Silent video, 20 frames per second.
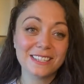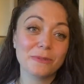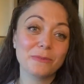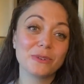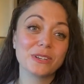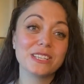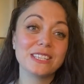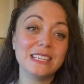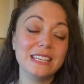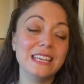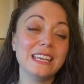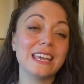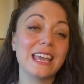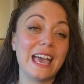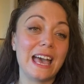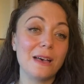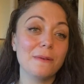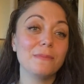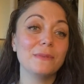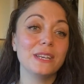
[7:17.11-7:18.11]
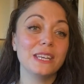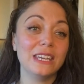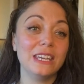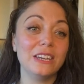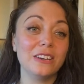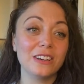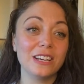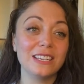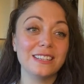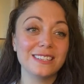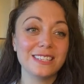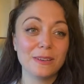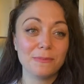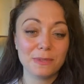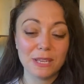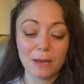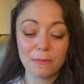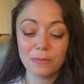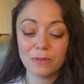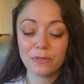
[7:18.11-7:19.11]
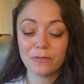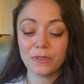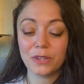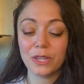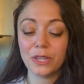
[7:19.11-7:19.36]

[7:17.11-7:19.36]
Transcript: that we're seeing happening here in September for